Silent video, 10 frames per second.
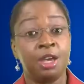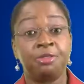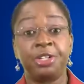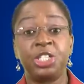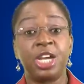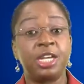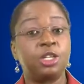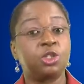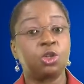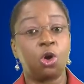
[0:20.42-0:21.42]

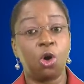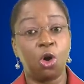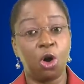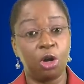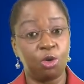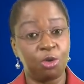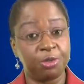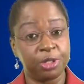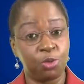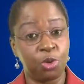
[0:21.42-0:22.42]
Vaginas all
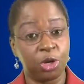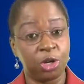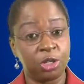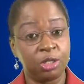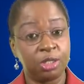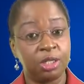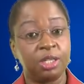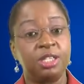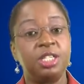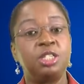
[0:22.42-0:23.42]
over the world
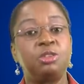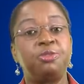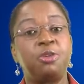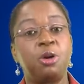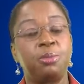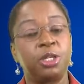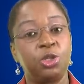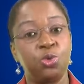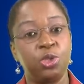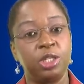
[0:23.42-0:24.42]
need to form a
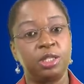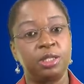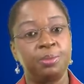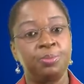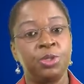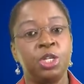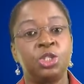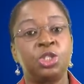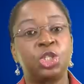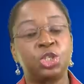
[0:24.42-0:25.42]
union
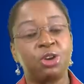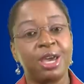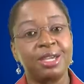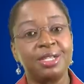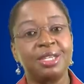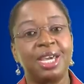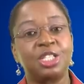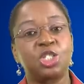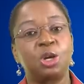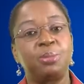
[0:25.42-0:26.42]
to try and
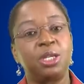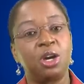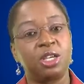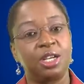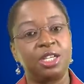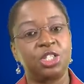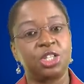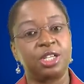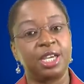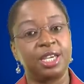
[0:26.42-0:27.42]
get some
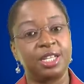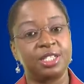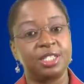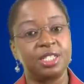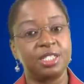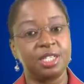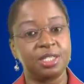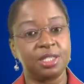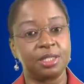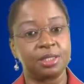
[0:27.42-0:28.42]
inoculation against
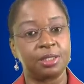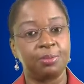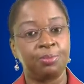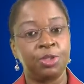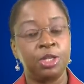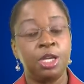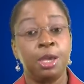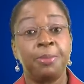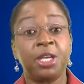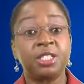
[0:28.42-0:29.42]
diseases.
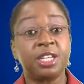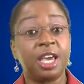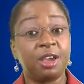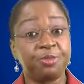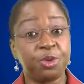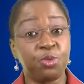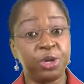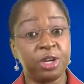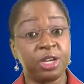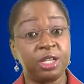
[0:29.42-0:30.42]
Because
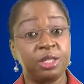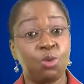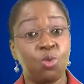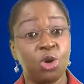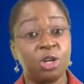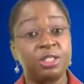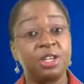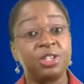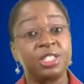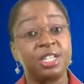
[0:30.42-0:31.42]
everywhere in the world
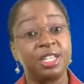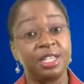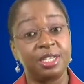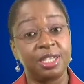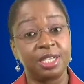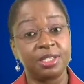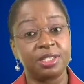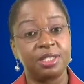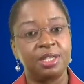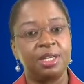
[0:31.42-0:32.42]
there is an
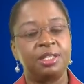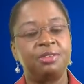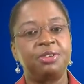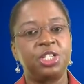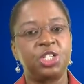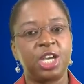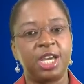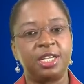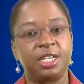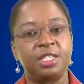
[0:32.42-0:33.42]
illness, the
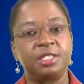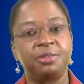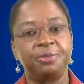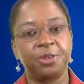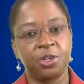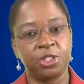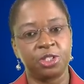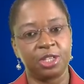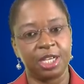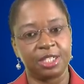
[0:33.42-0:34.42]
vagina is the
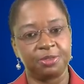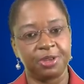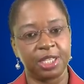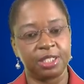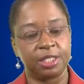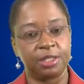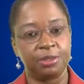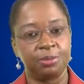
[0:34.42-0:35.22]
first to get affected.